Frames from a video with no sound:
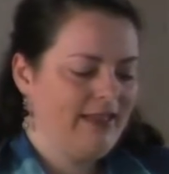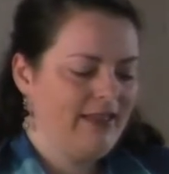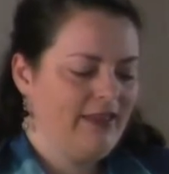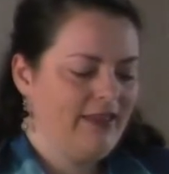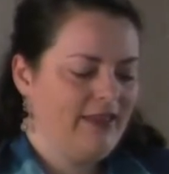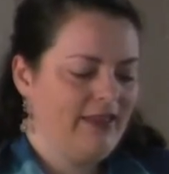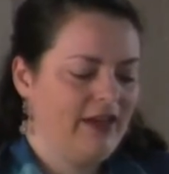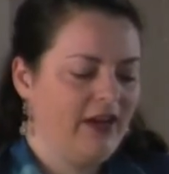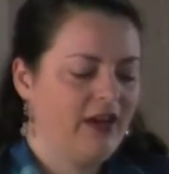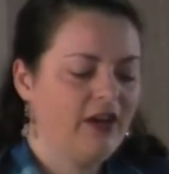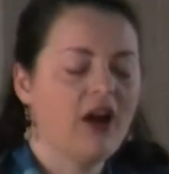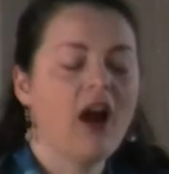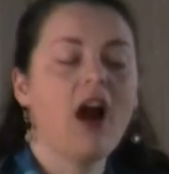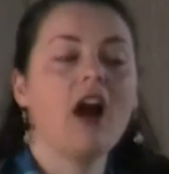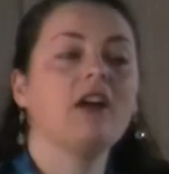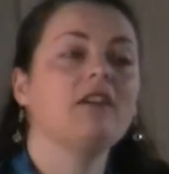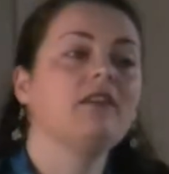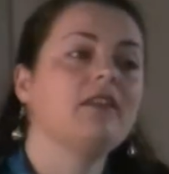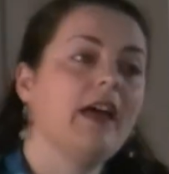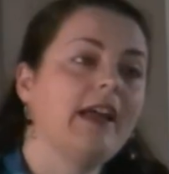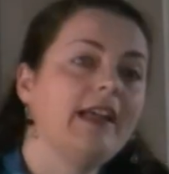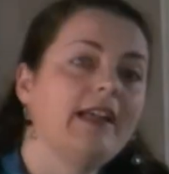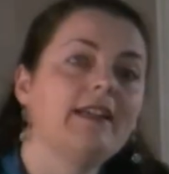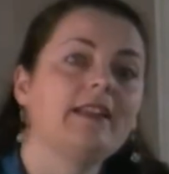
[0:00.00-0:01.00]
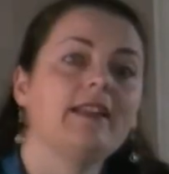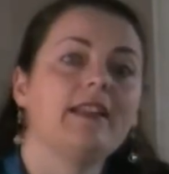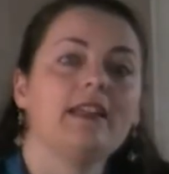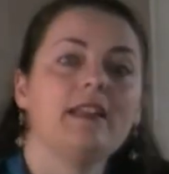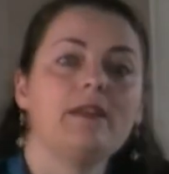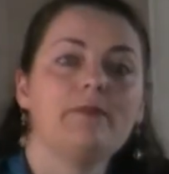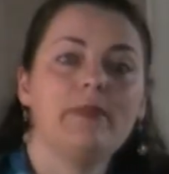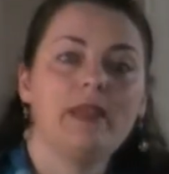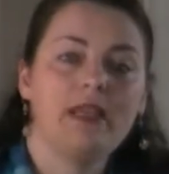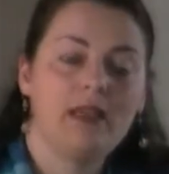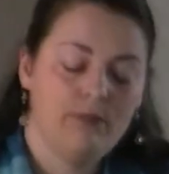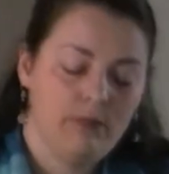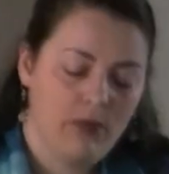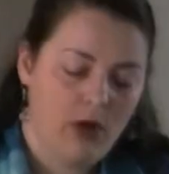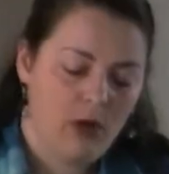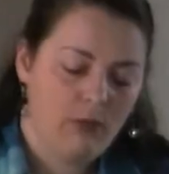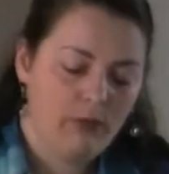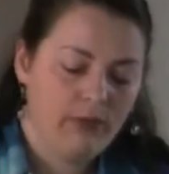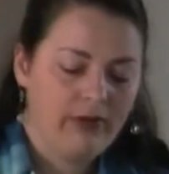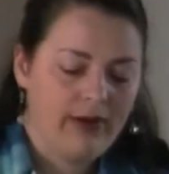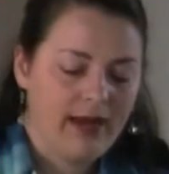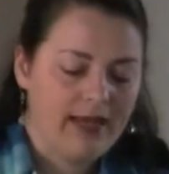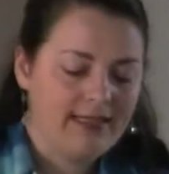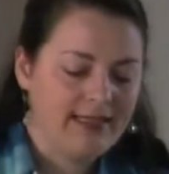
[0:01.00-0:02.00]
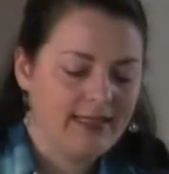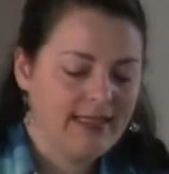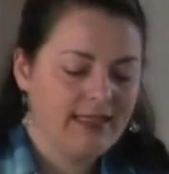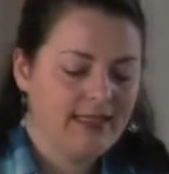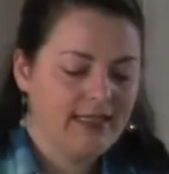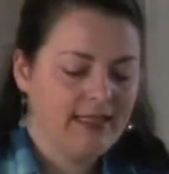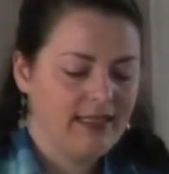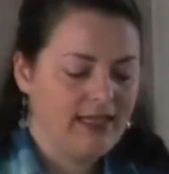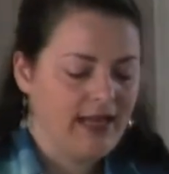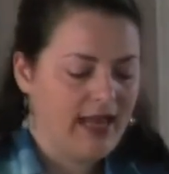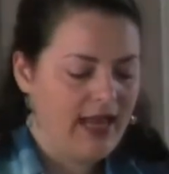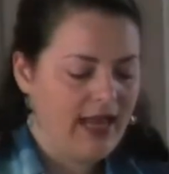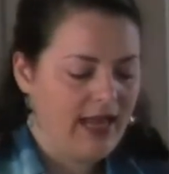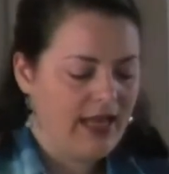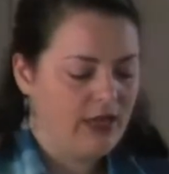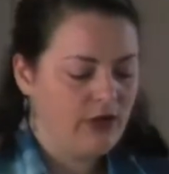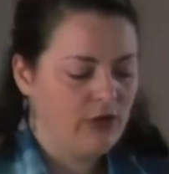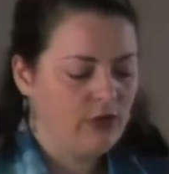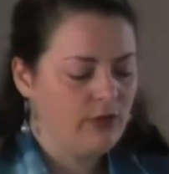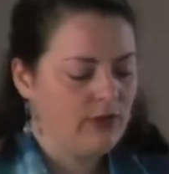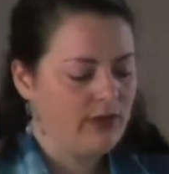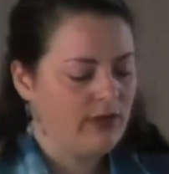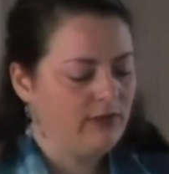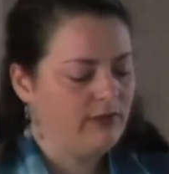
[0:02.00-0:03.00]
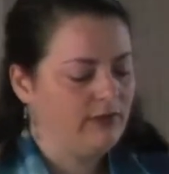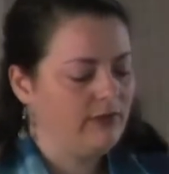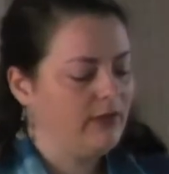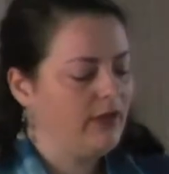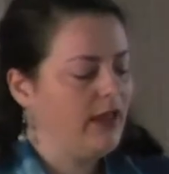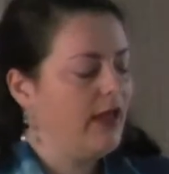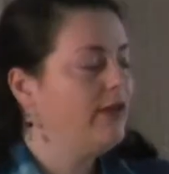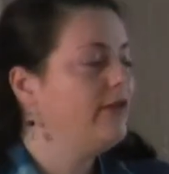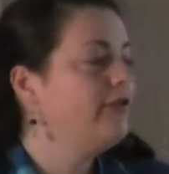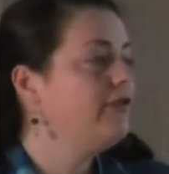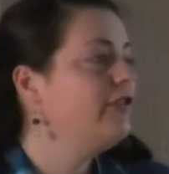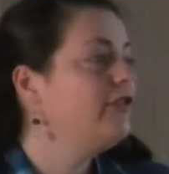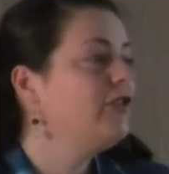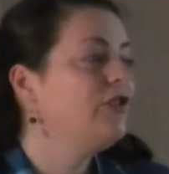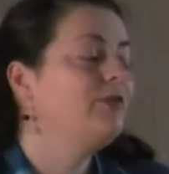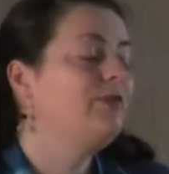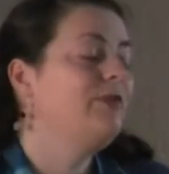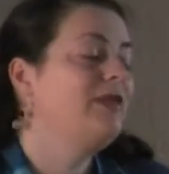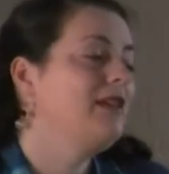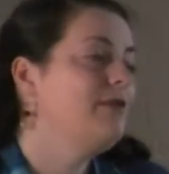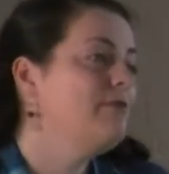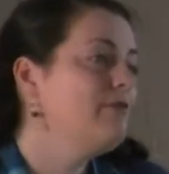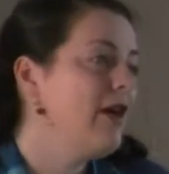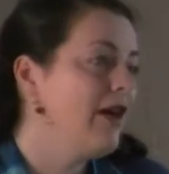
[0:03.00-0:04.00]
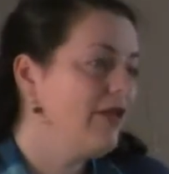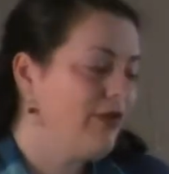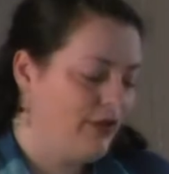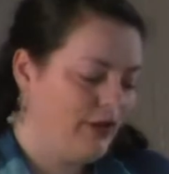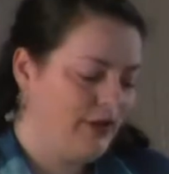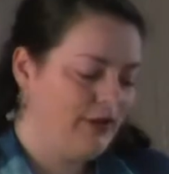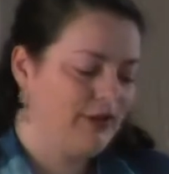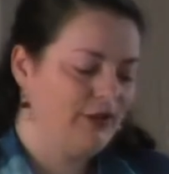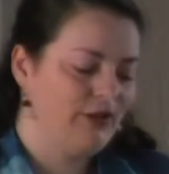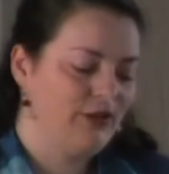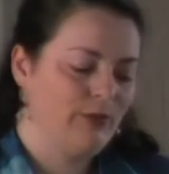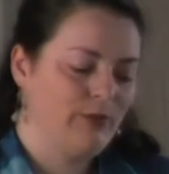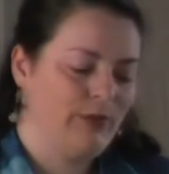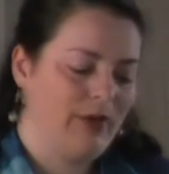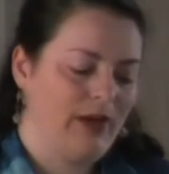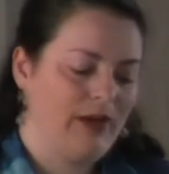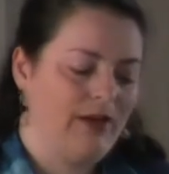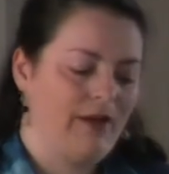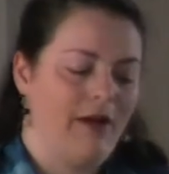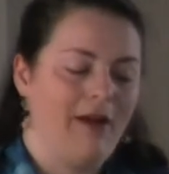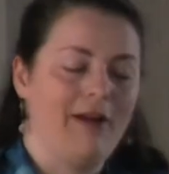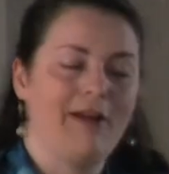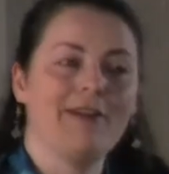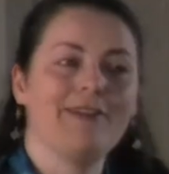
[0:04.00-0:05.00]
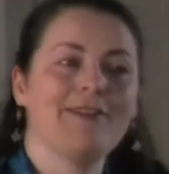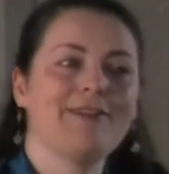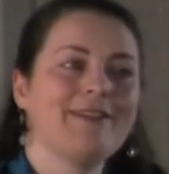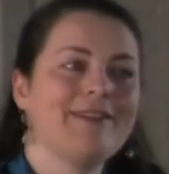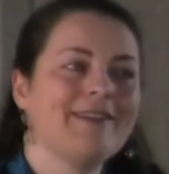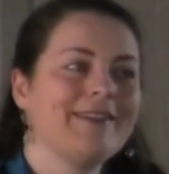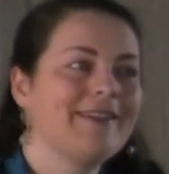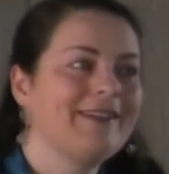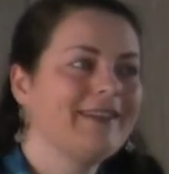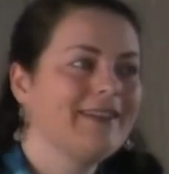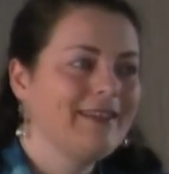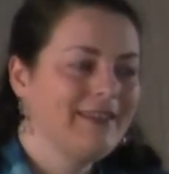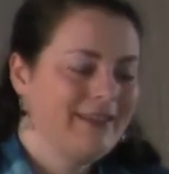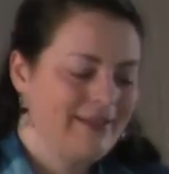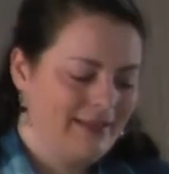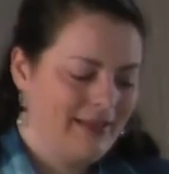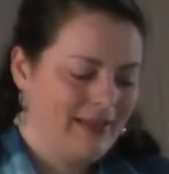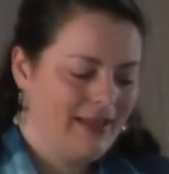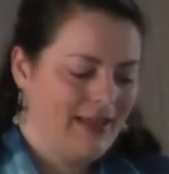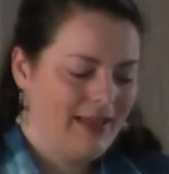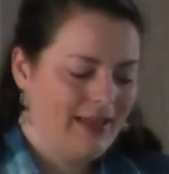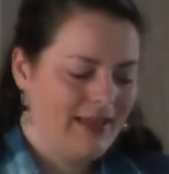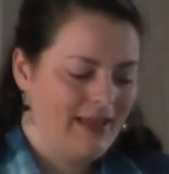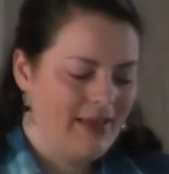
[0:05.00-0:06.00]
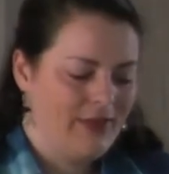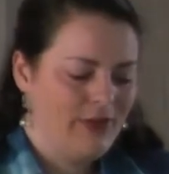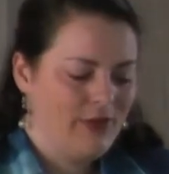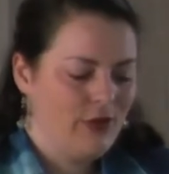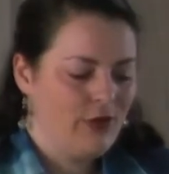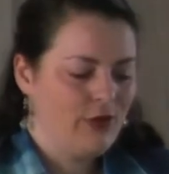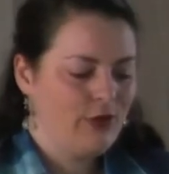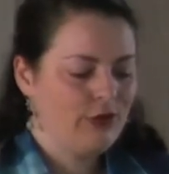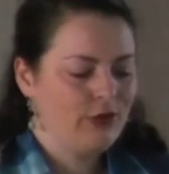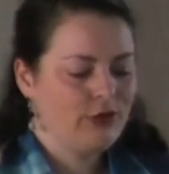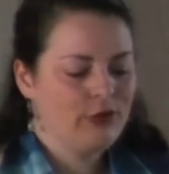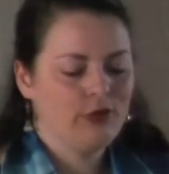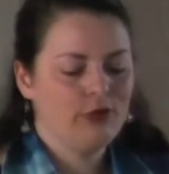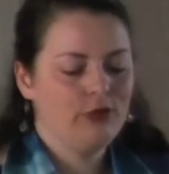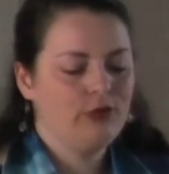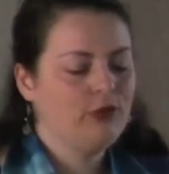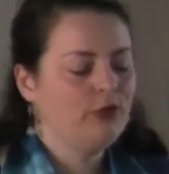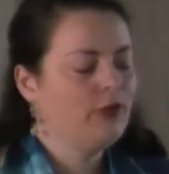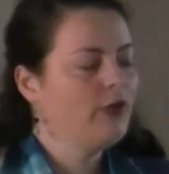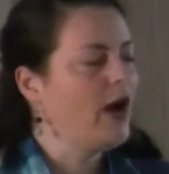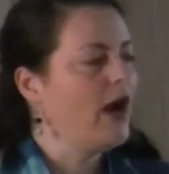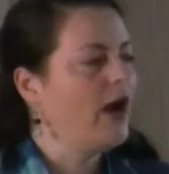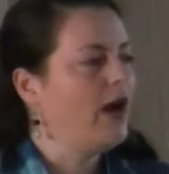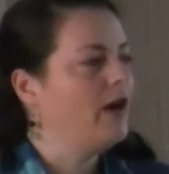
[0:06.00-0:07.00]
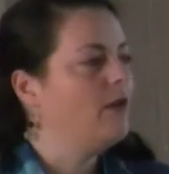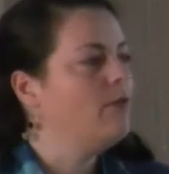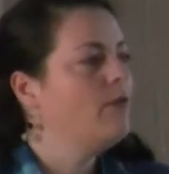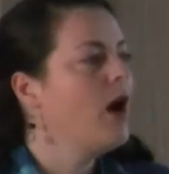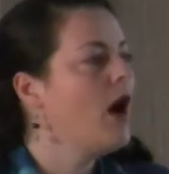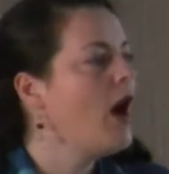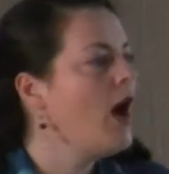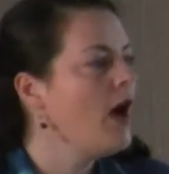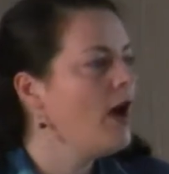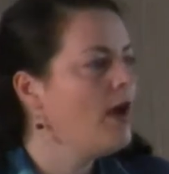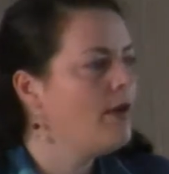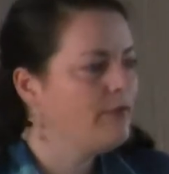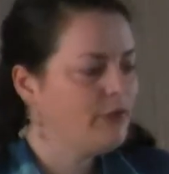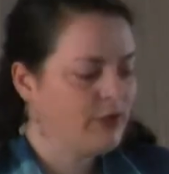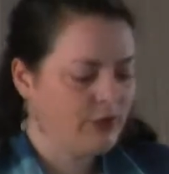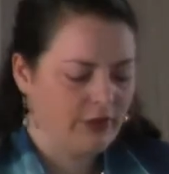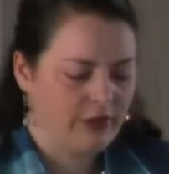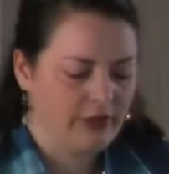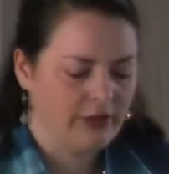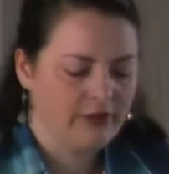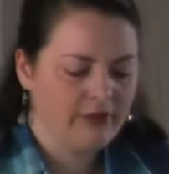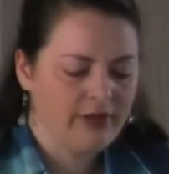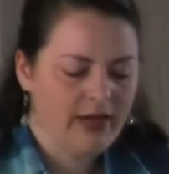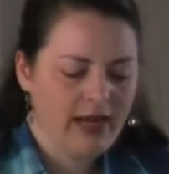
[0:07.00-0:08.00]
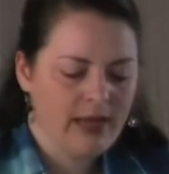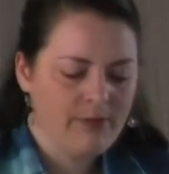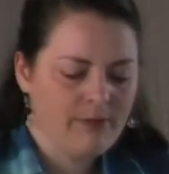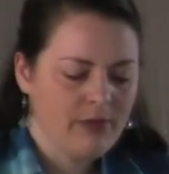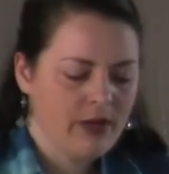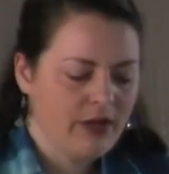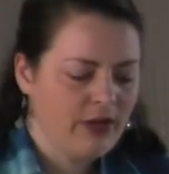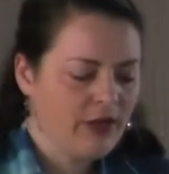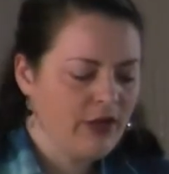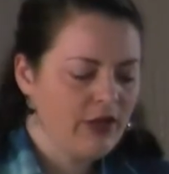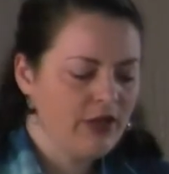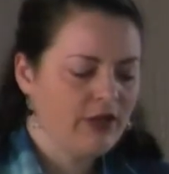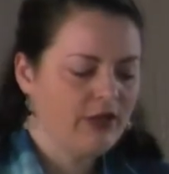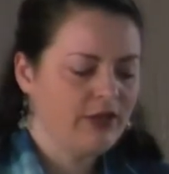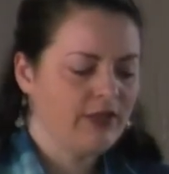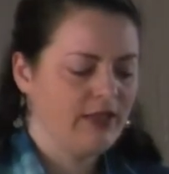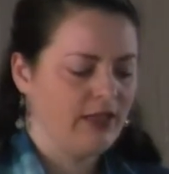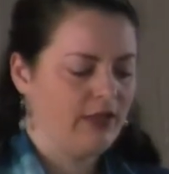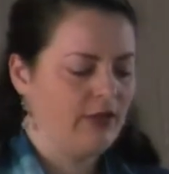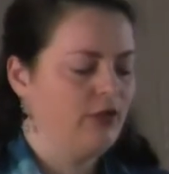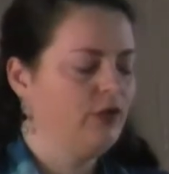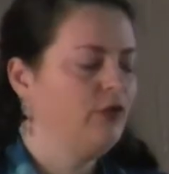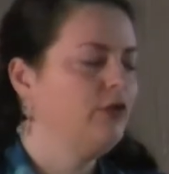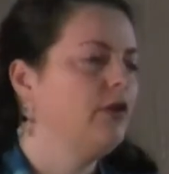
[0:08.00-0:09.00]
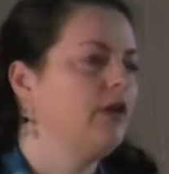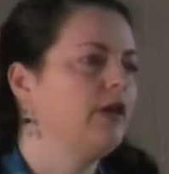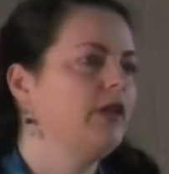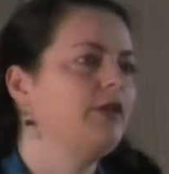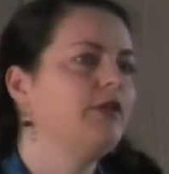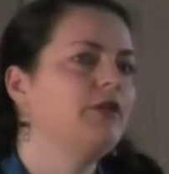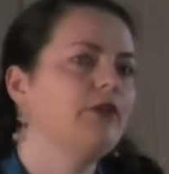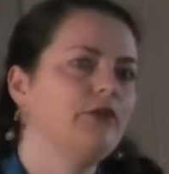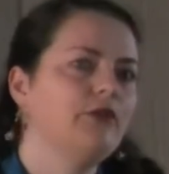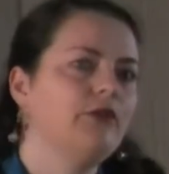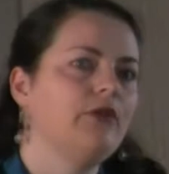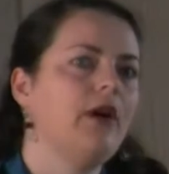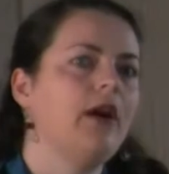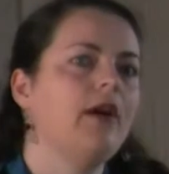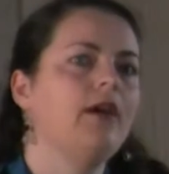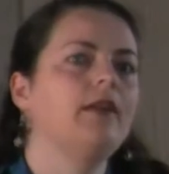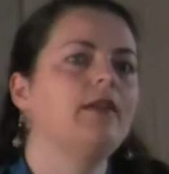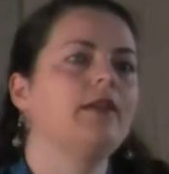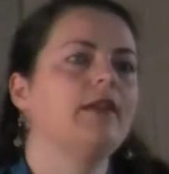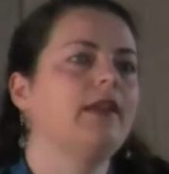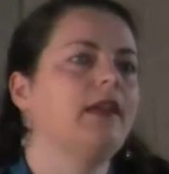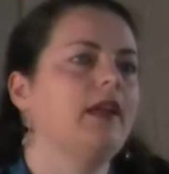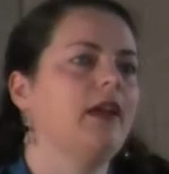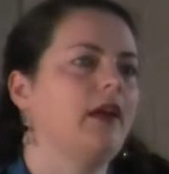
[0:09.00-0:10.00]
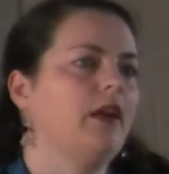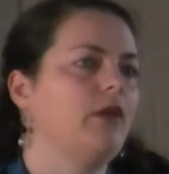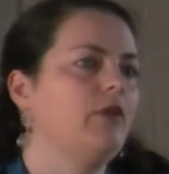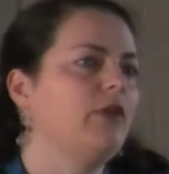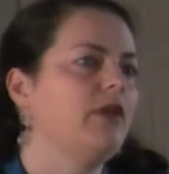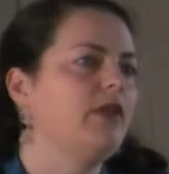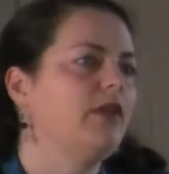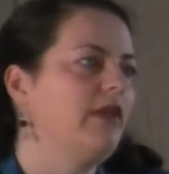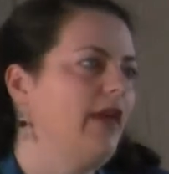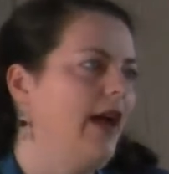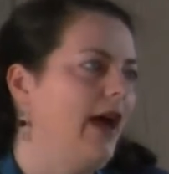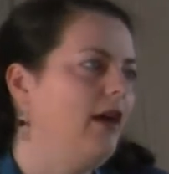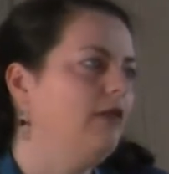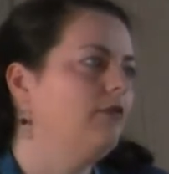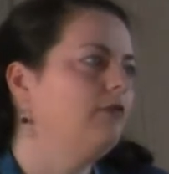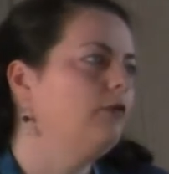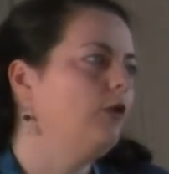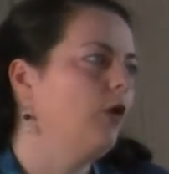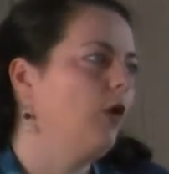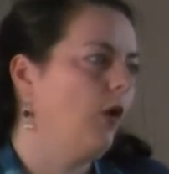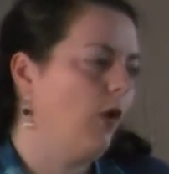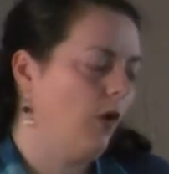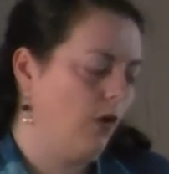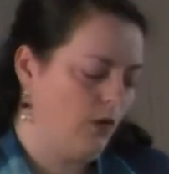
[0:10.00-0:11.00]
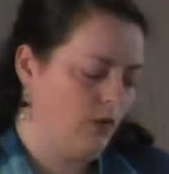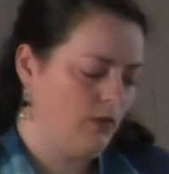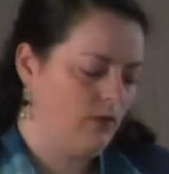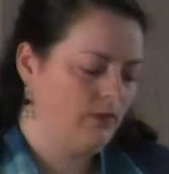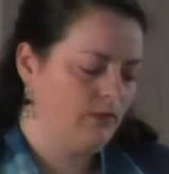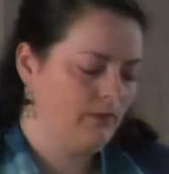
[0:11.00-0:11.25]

There are likely people present today who would have loved to be mothers but aren't, and those who are moms or grandmothers and who are struggling with that role.